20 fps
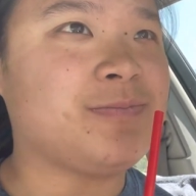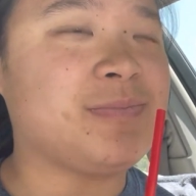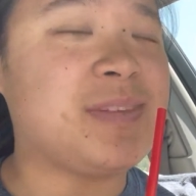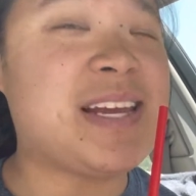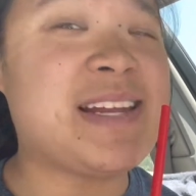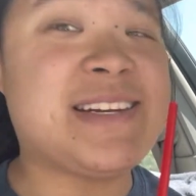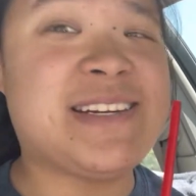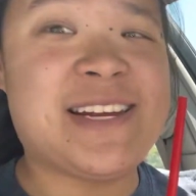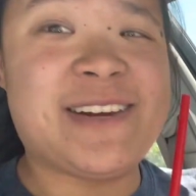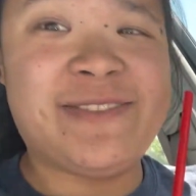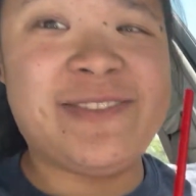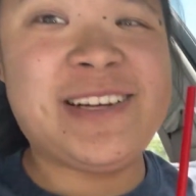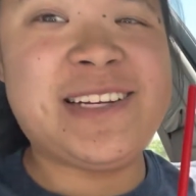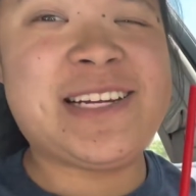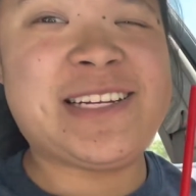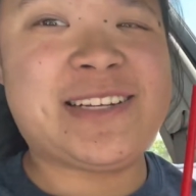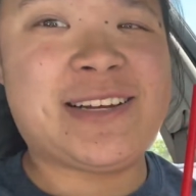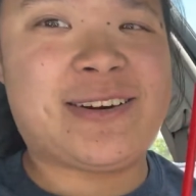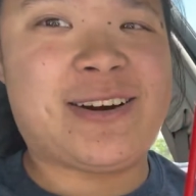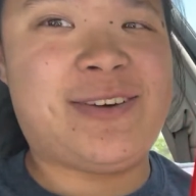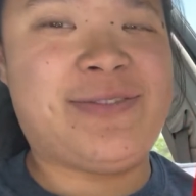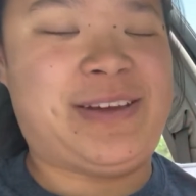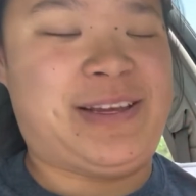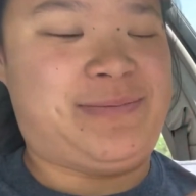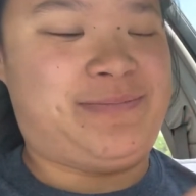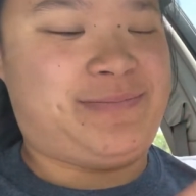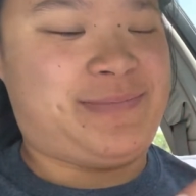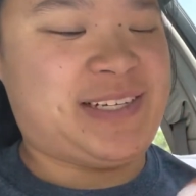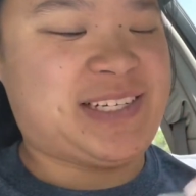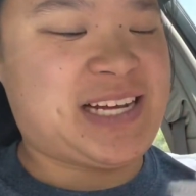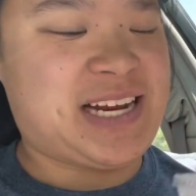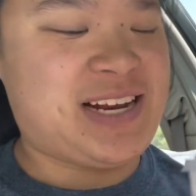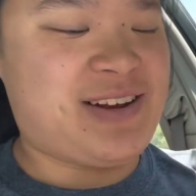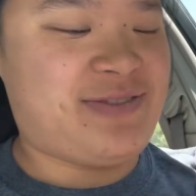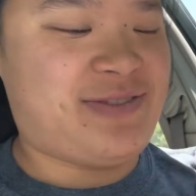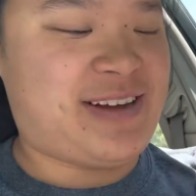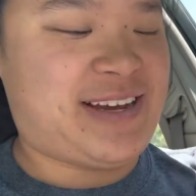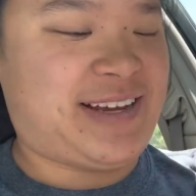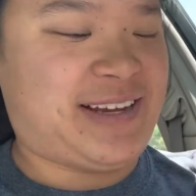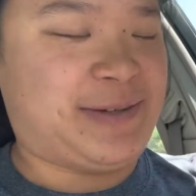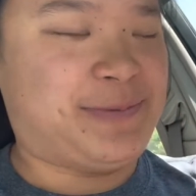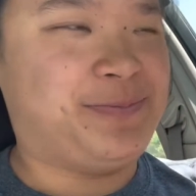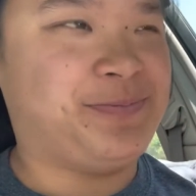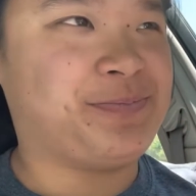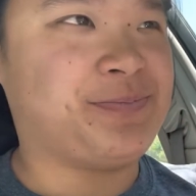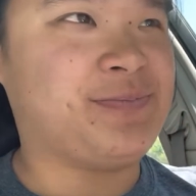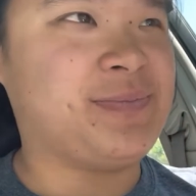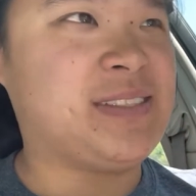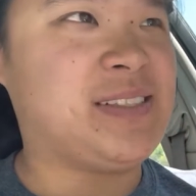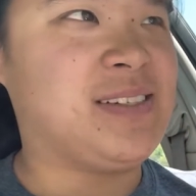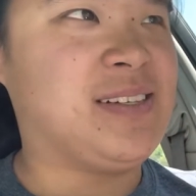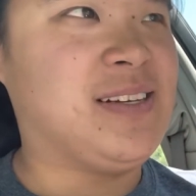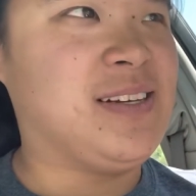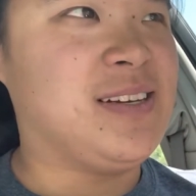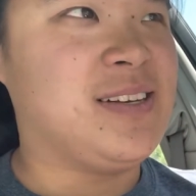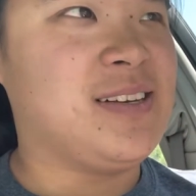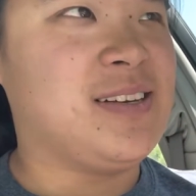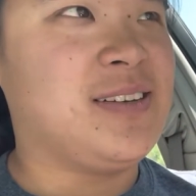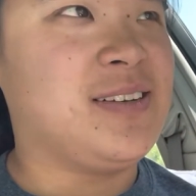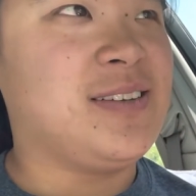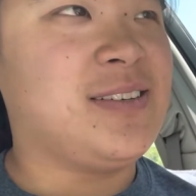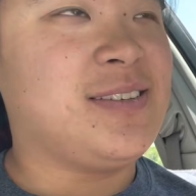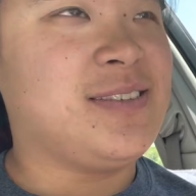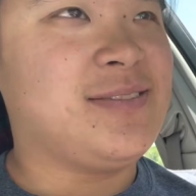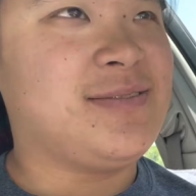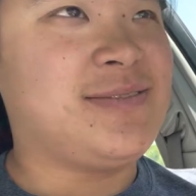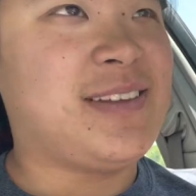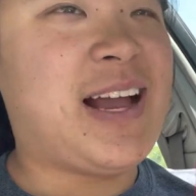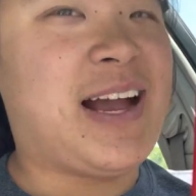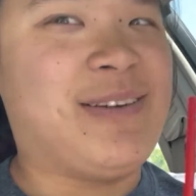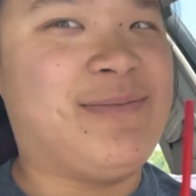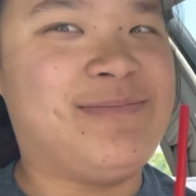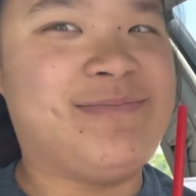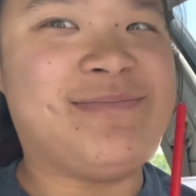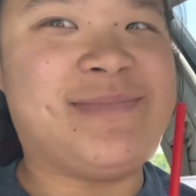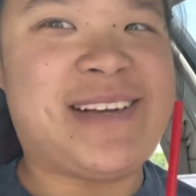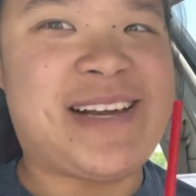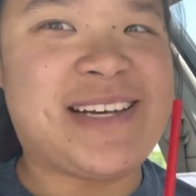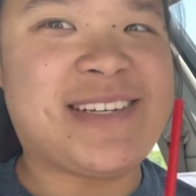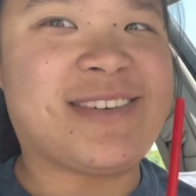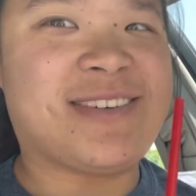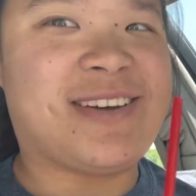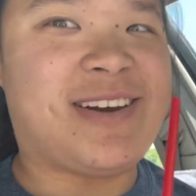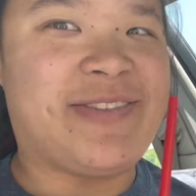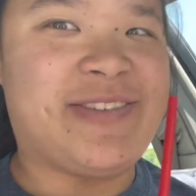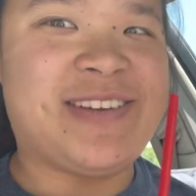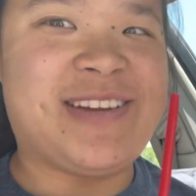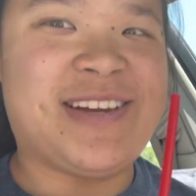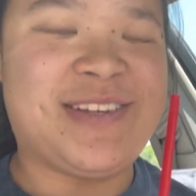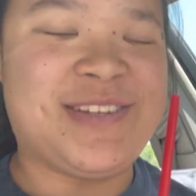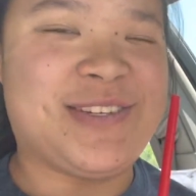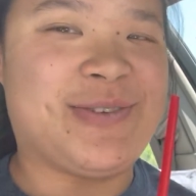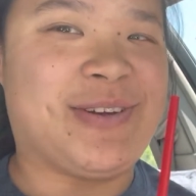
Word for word: It definitely tastes like coffee. It's kind of like, yeah, it has a coffee taste to